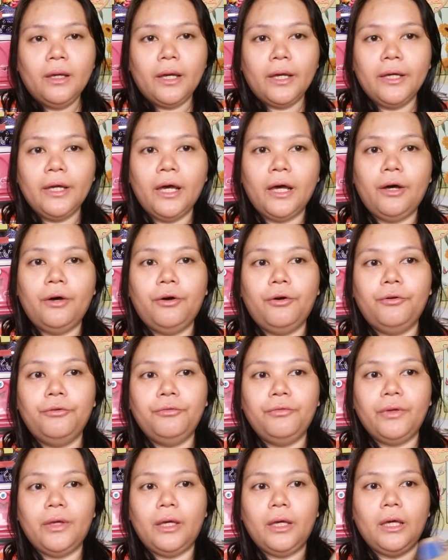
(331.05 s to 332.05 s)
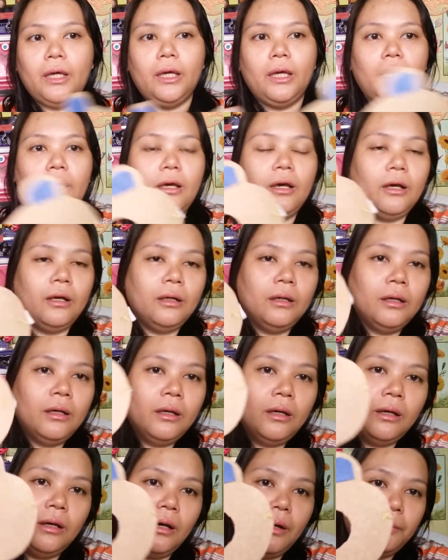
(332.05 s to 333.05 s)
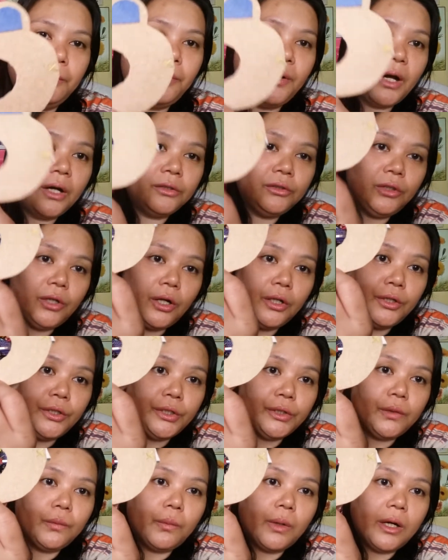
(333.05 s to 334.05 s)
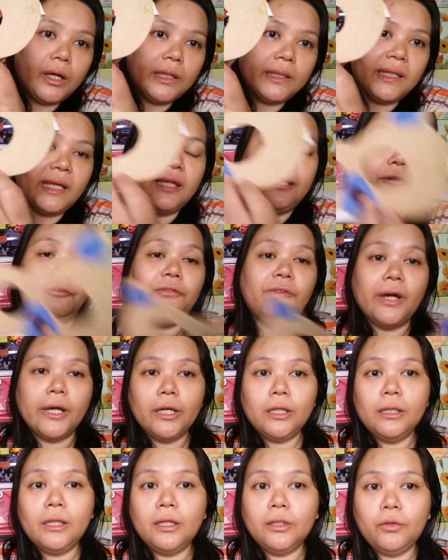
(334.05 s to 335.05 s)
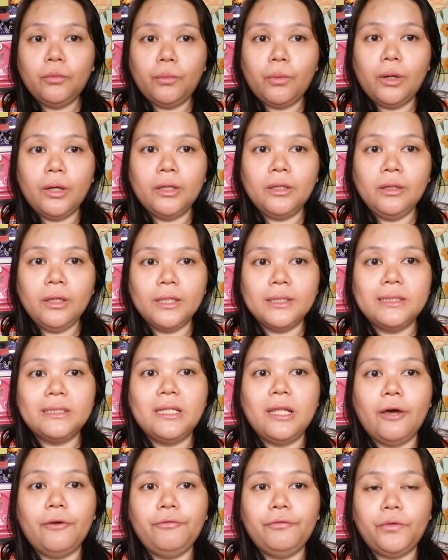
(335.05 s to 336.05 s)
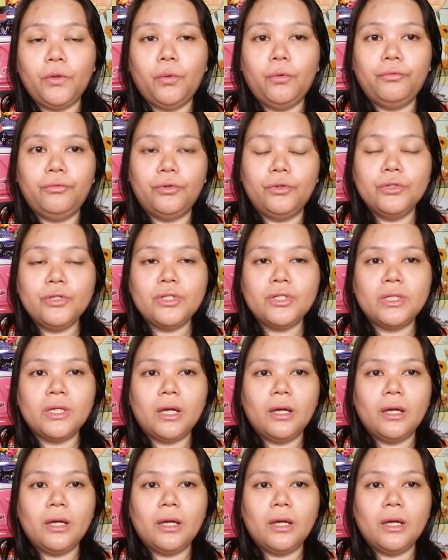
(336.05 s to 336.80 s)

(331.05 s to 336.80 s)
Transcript: I have a brown colored one and a violet one as leftovers,